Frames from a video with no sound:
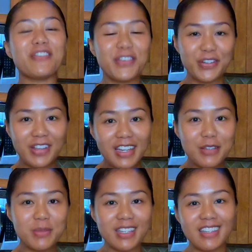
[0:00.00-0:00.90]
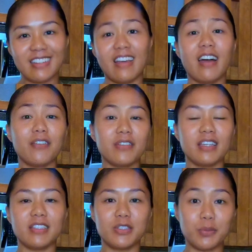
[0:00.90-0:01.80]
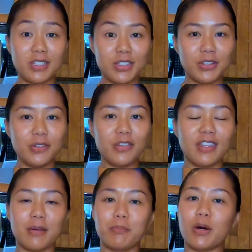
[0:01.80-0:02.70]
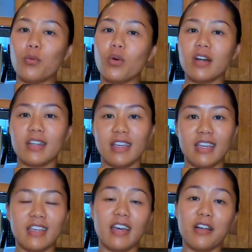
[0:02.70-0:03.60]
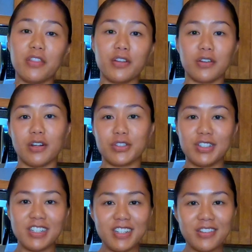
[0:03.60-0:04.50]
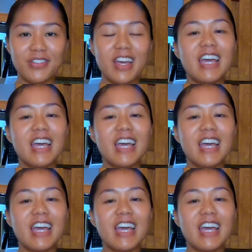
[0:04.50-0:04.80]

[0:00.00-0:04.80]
If you're like me and have a sweet tooth but want a healthier alternative,